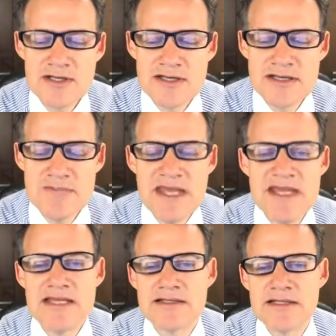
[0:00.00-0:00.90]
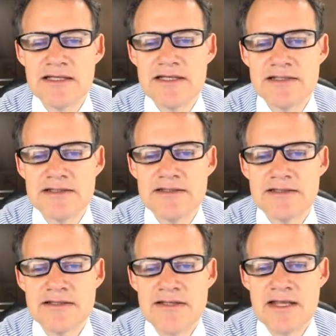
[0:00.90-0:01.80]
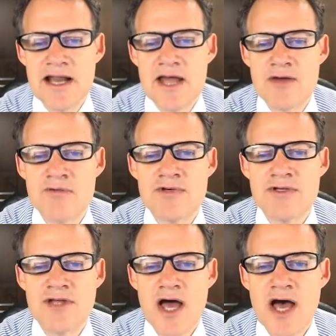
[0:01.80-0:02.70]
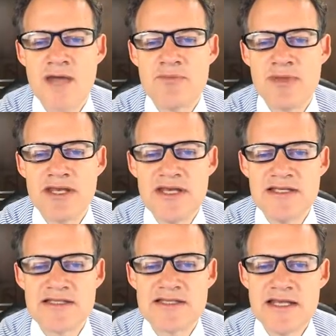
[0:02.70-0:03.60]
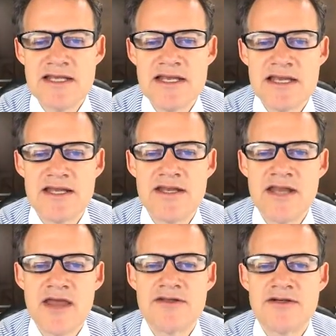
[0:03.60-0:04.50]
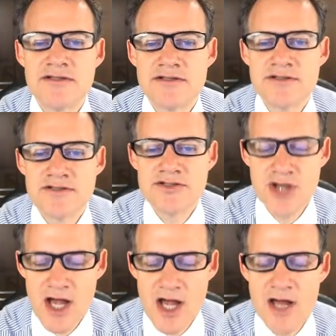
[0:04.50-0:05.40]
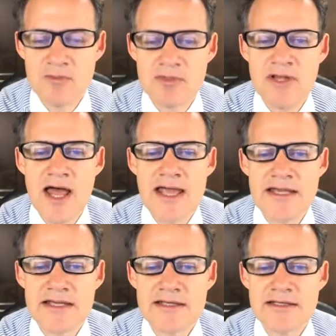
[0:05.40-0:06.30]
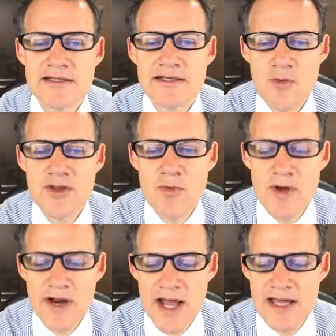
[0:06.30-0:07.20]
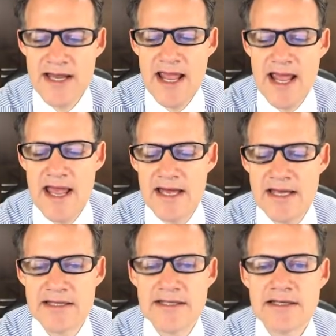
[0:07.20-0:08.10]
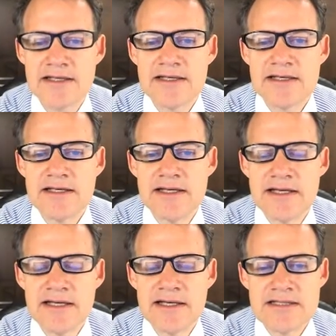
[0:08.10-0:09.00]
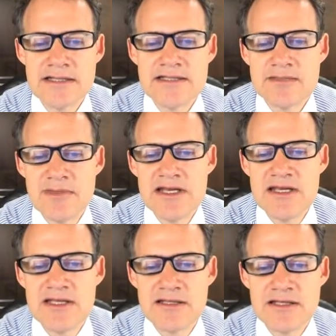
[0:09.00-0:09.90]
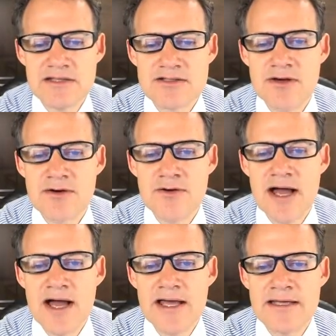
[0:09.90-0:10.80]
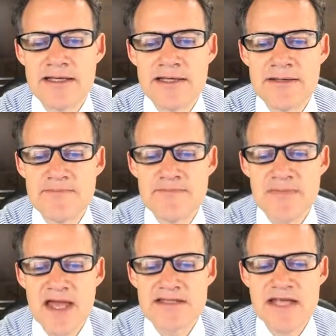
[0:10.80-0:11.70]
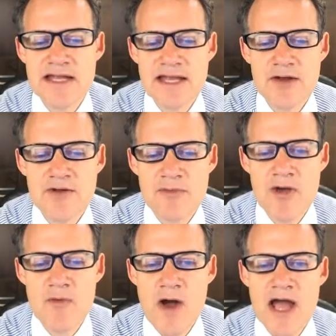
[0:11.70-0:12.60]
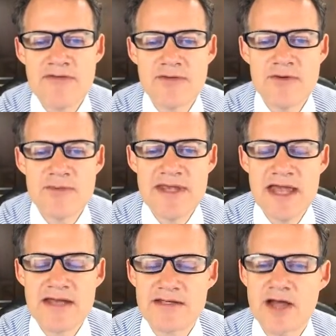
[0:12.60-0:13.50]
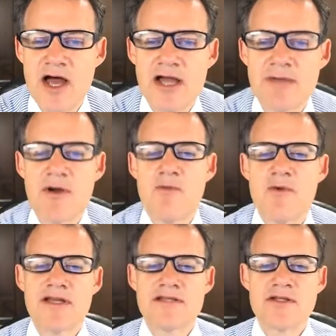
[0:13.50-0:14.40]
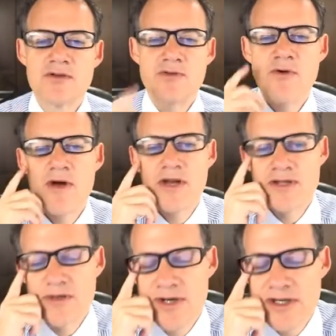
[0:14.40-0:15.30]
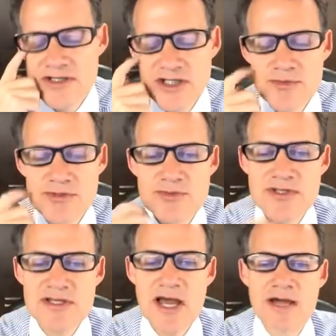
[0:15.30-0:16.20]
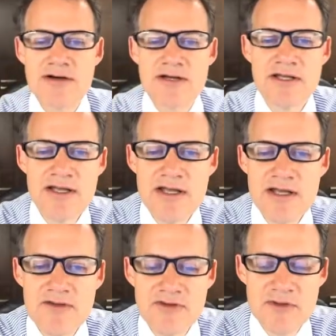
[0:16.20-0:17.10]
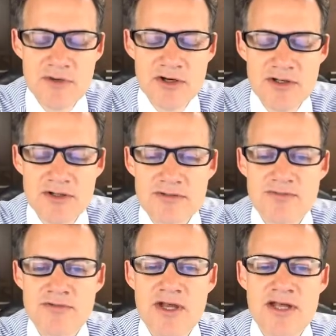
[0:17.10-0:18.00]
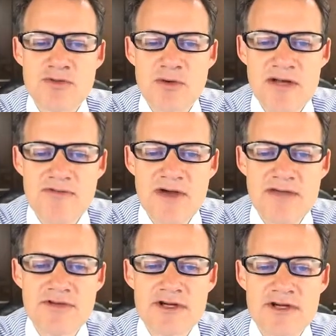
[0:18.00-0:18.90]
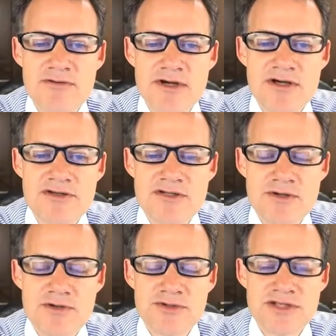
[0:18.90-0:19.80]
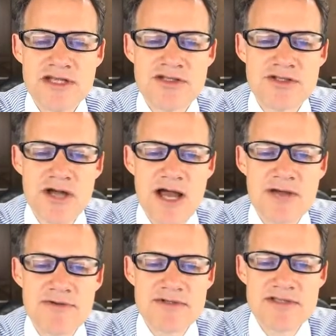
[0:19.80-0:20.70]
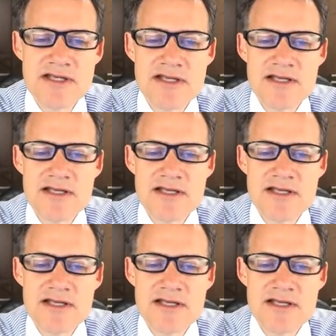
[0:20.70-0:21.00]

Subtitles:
immediately that I would not be seeking another job like the one I'd had, at least immediately. So I sat down with my wife and we began to talk about what is it that we want to do. She was retiring from her 25-year career as a school teacher. I was